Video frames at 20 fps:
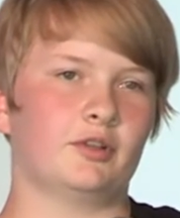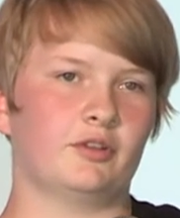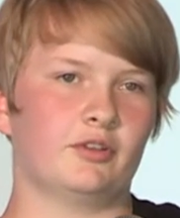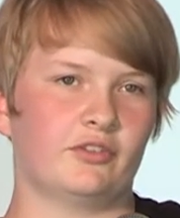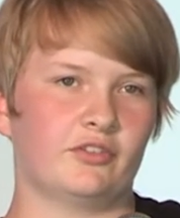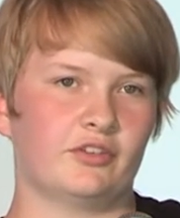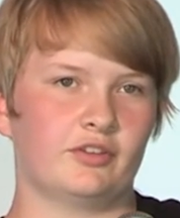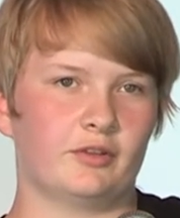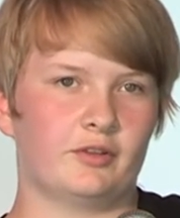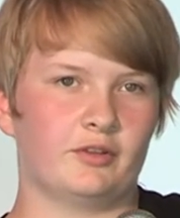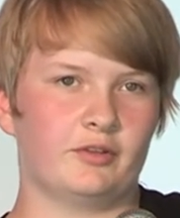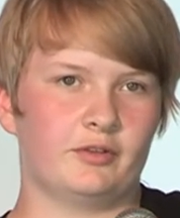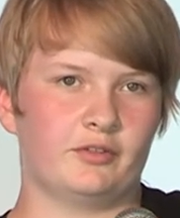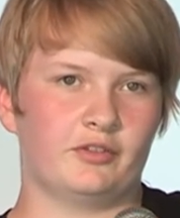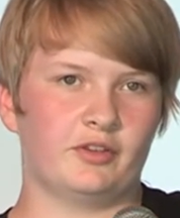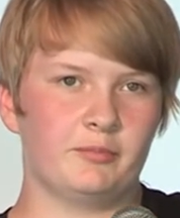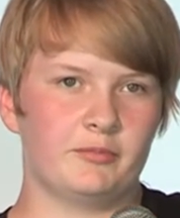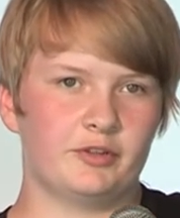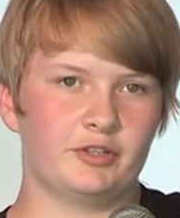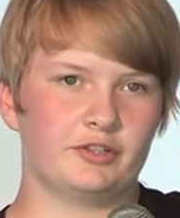
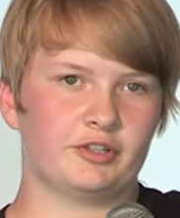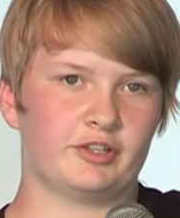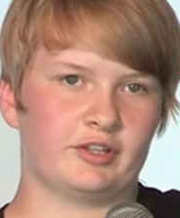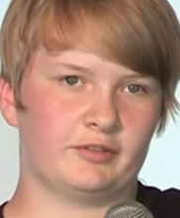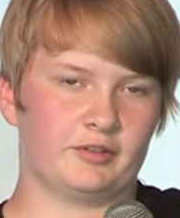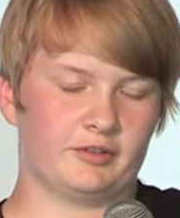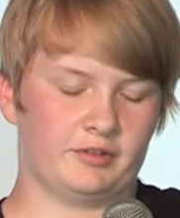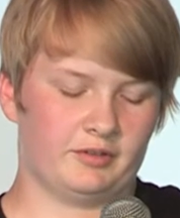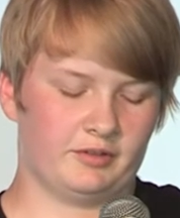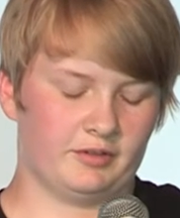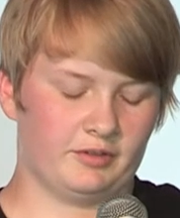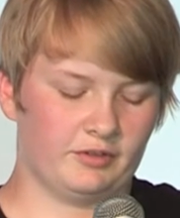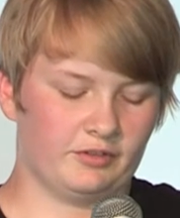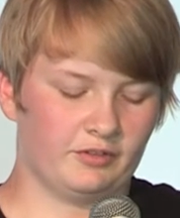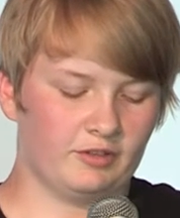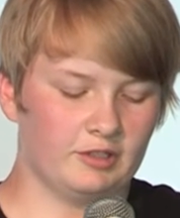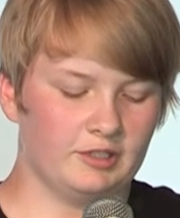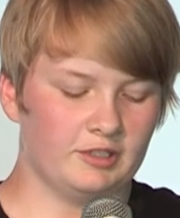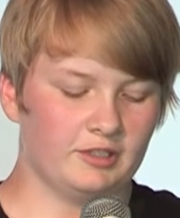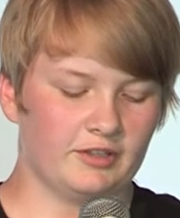
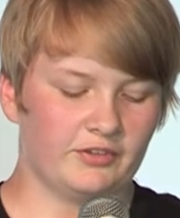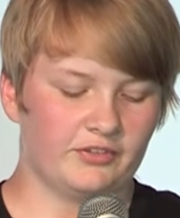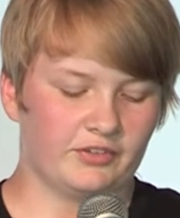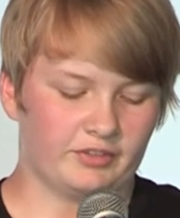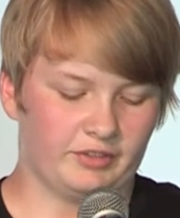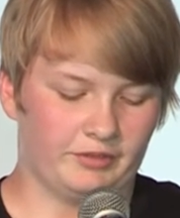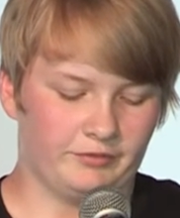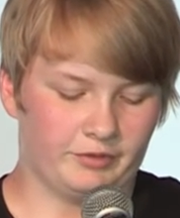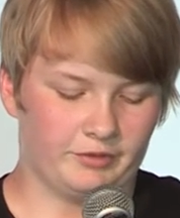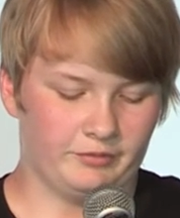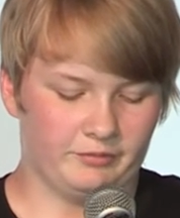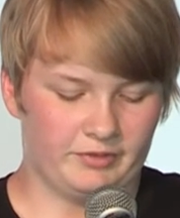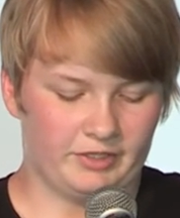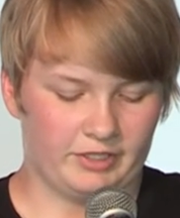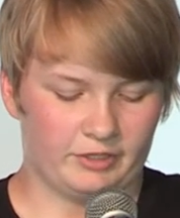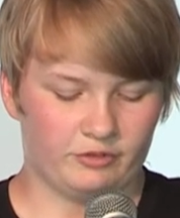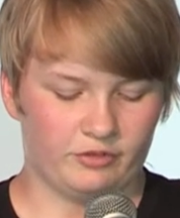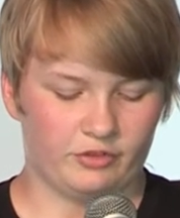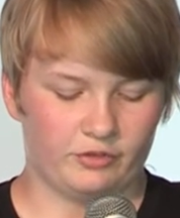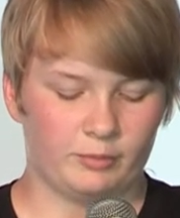slightly less significant
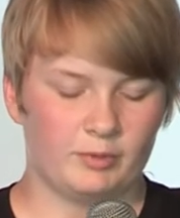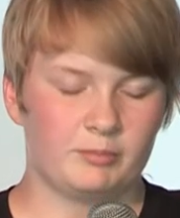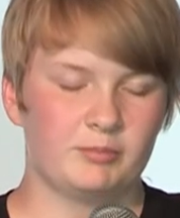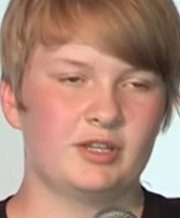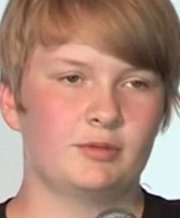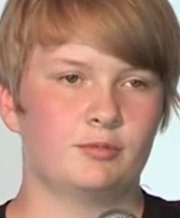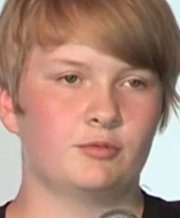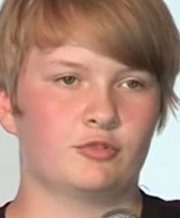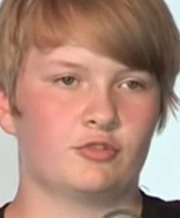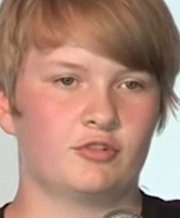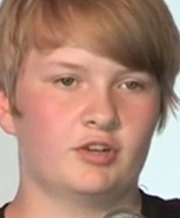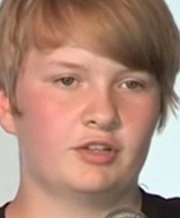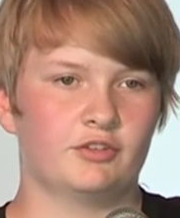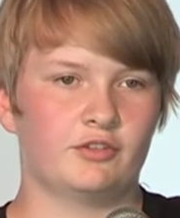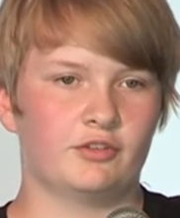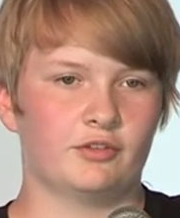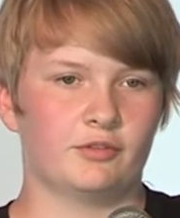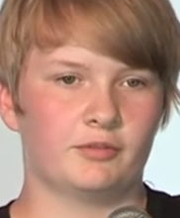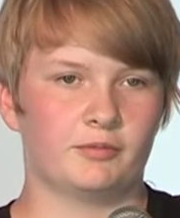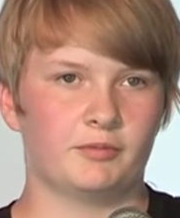factor is when people try
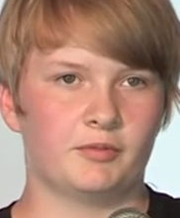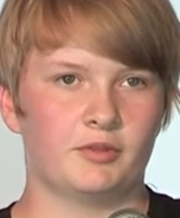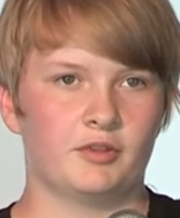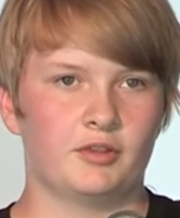to